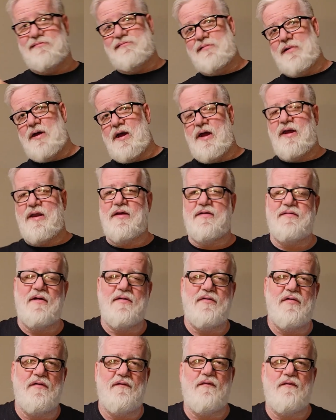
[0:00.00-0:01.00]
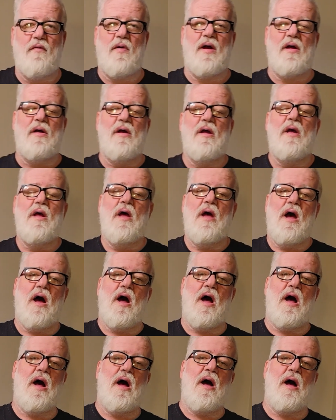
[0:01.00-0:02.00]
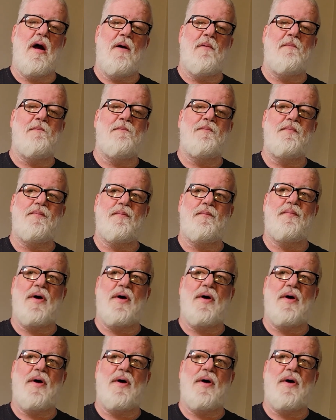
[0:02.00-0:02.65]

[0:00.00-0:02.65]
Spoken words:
hiatus I took for a while.